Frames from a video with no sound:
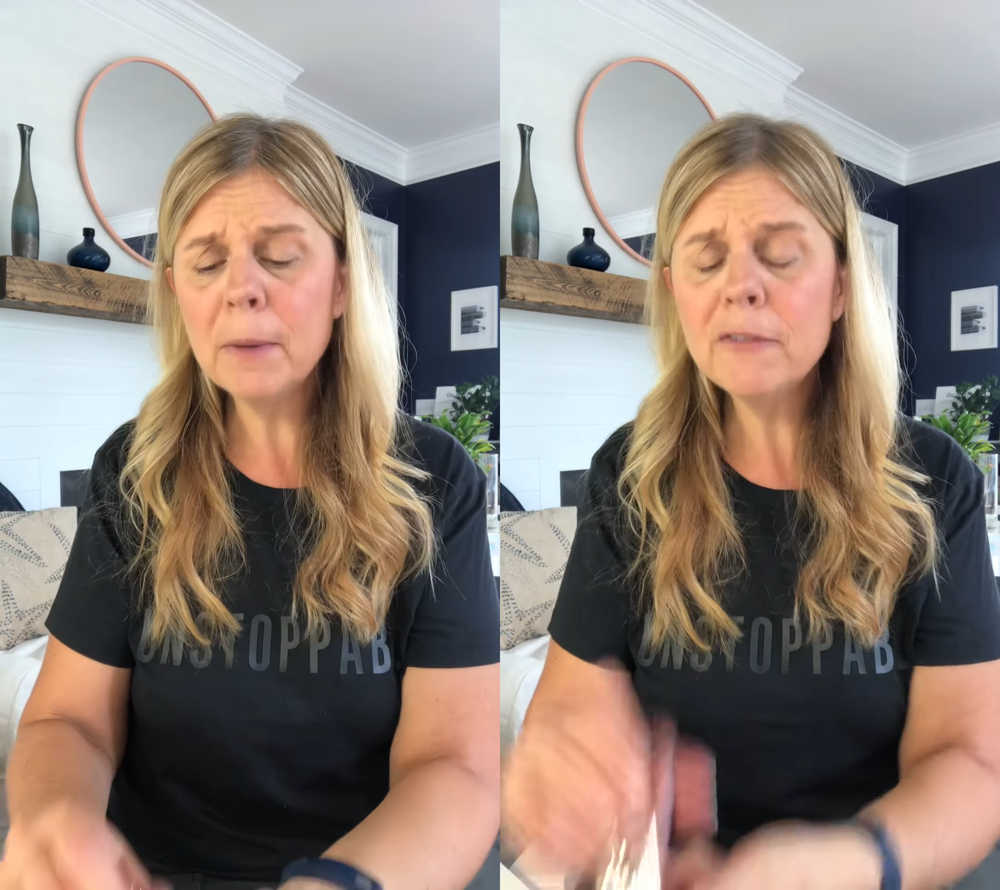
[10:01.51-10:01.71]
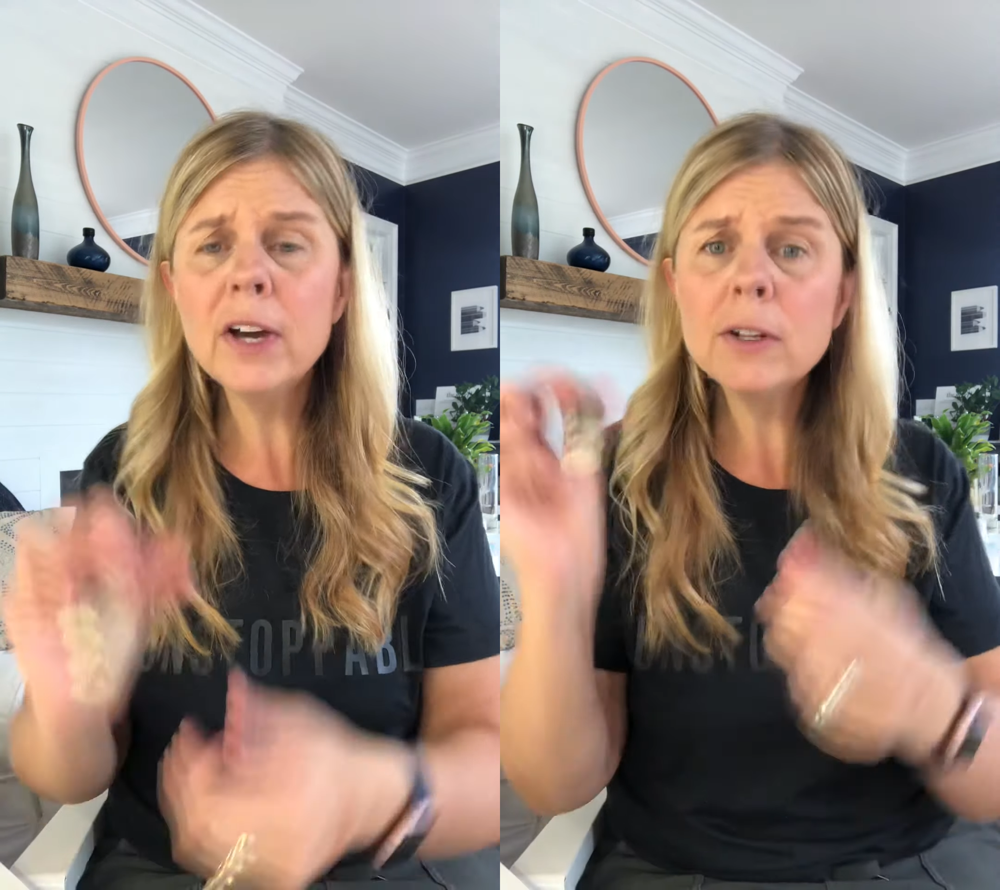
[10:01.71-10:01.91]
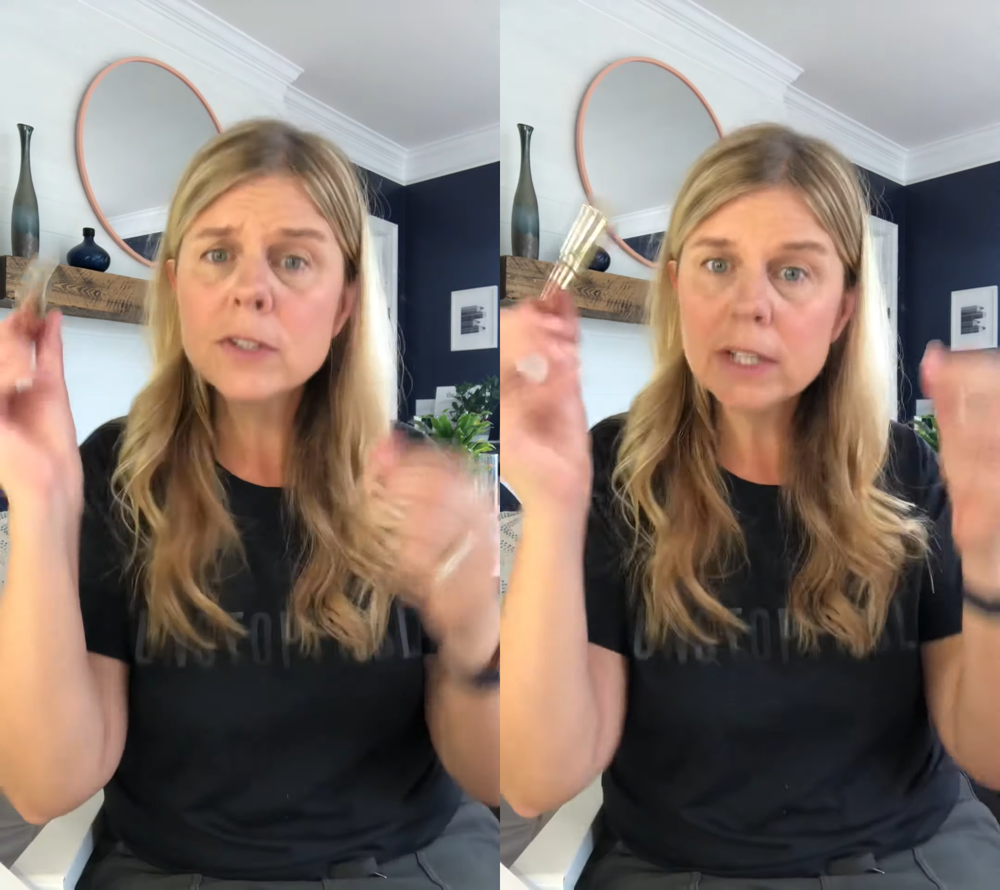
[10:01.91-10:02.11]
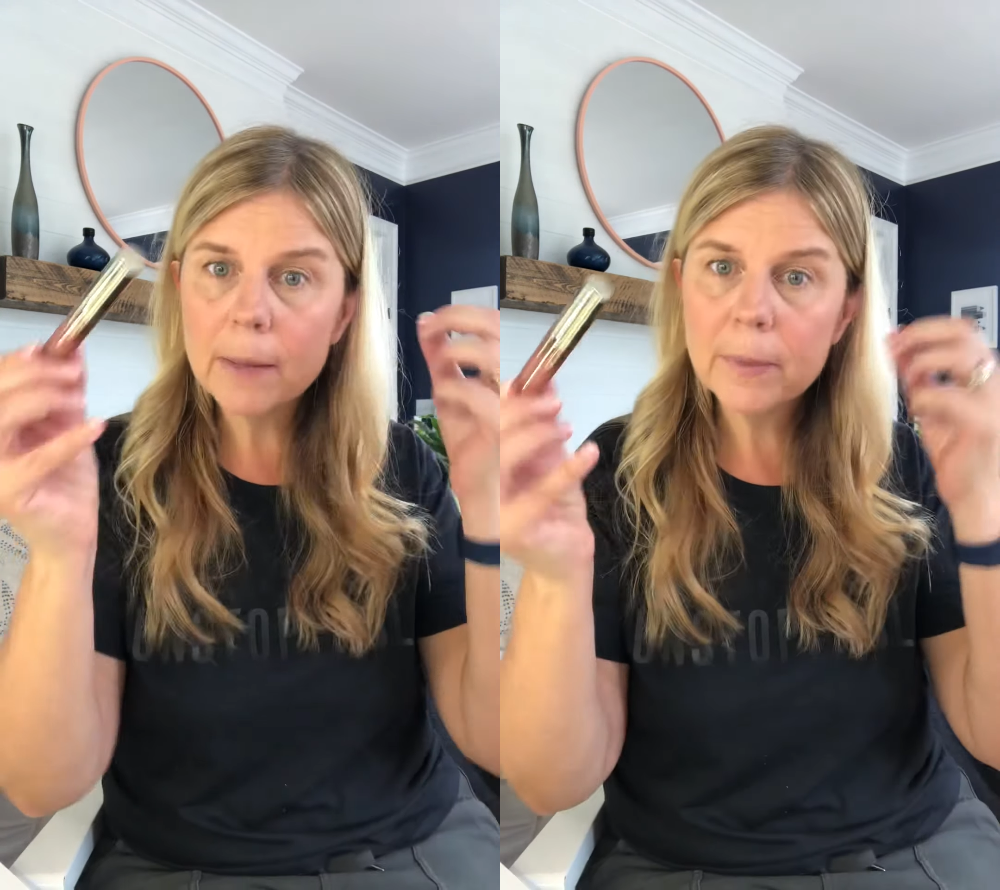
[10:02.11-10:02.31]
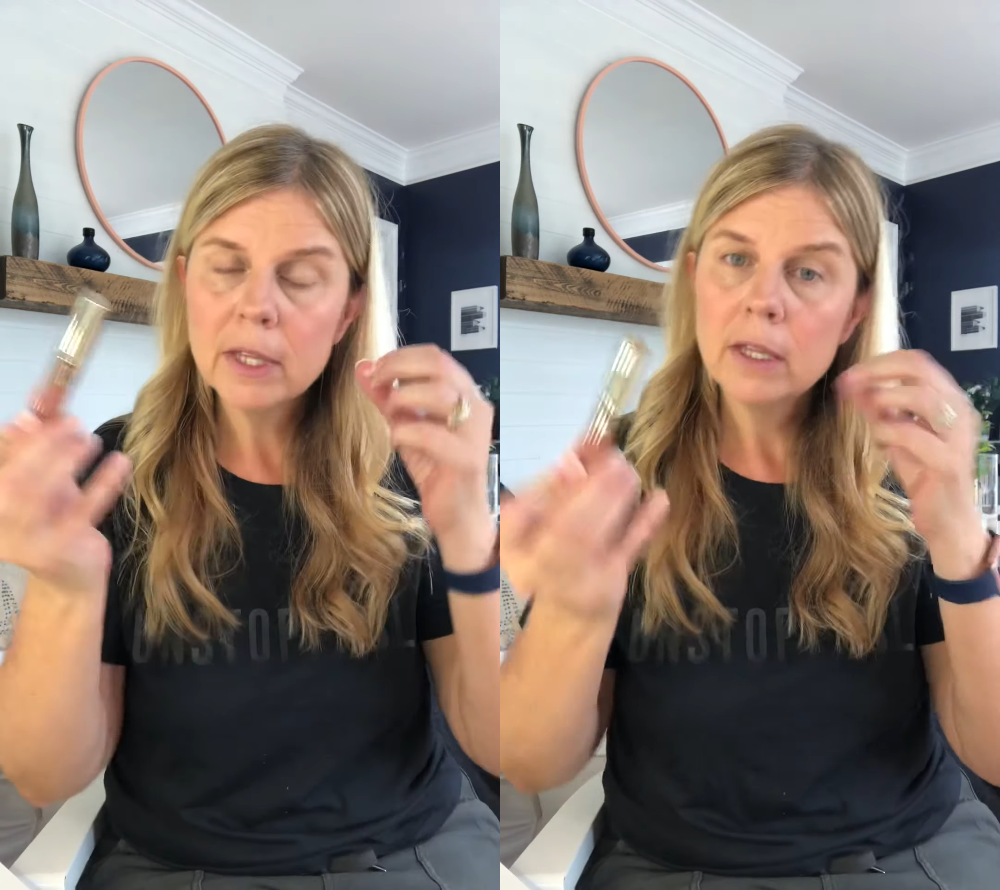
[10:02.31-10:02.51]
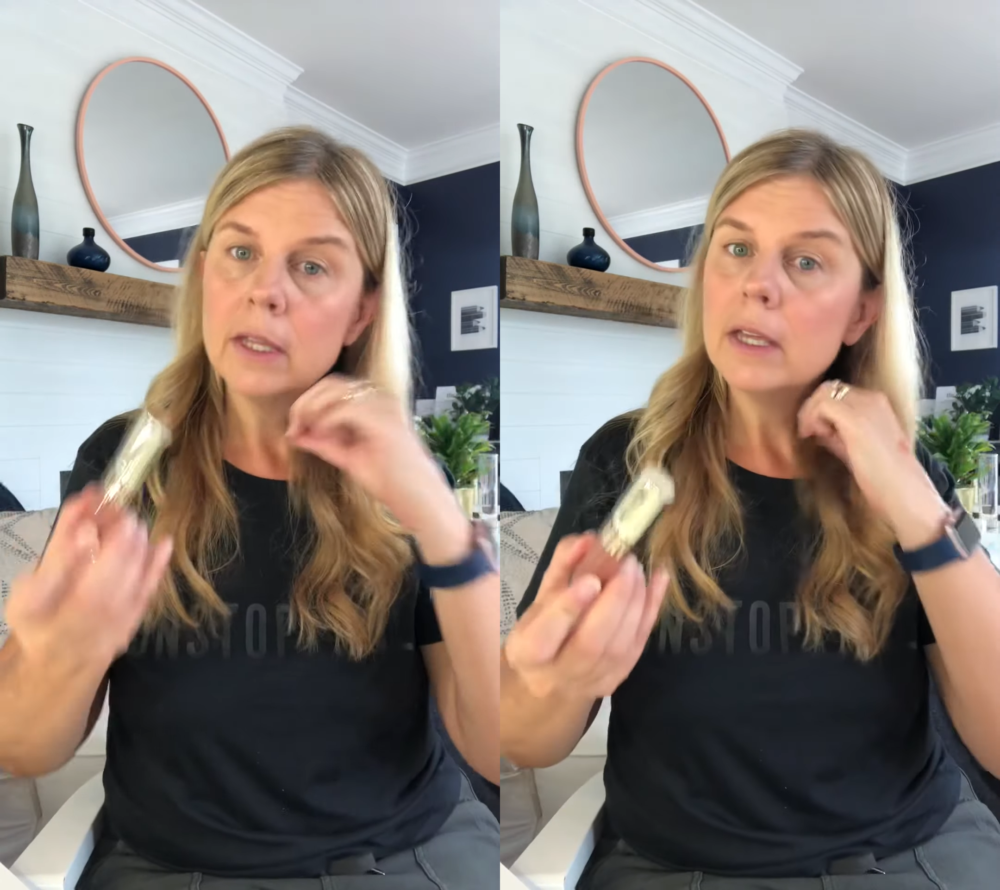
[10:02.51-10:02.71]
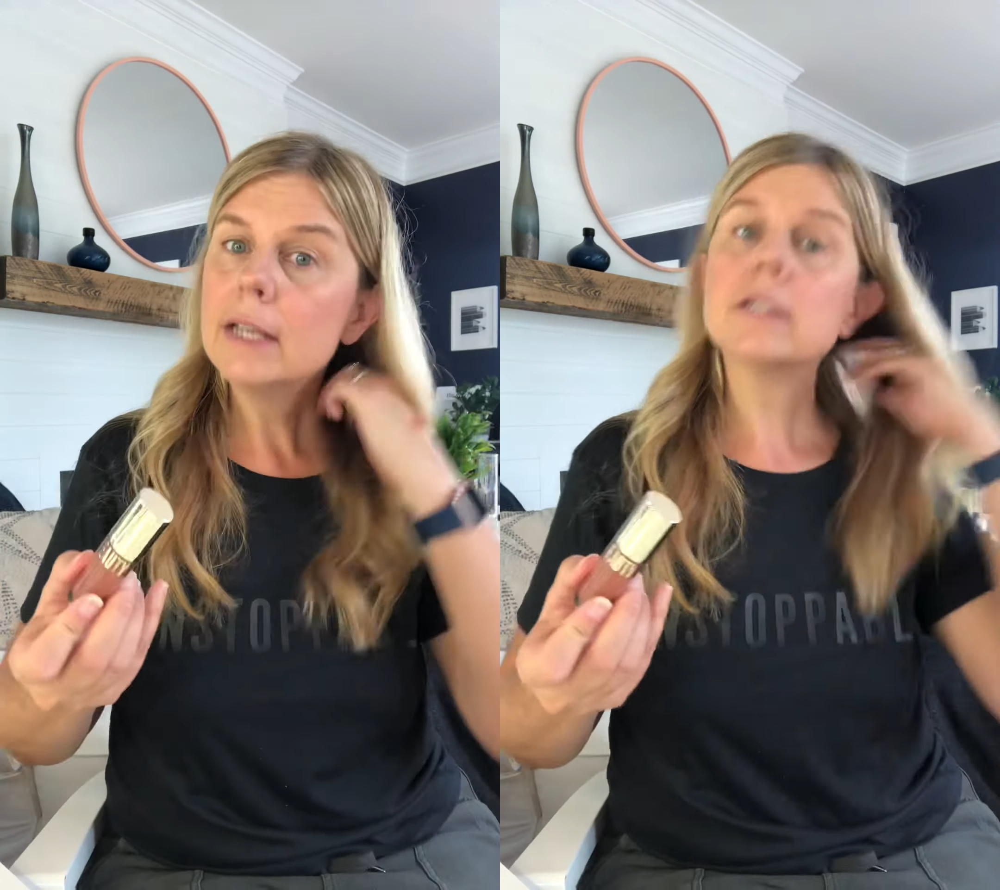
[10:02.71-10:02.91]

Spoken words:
my final step is a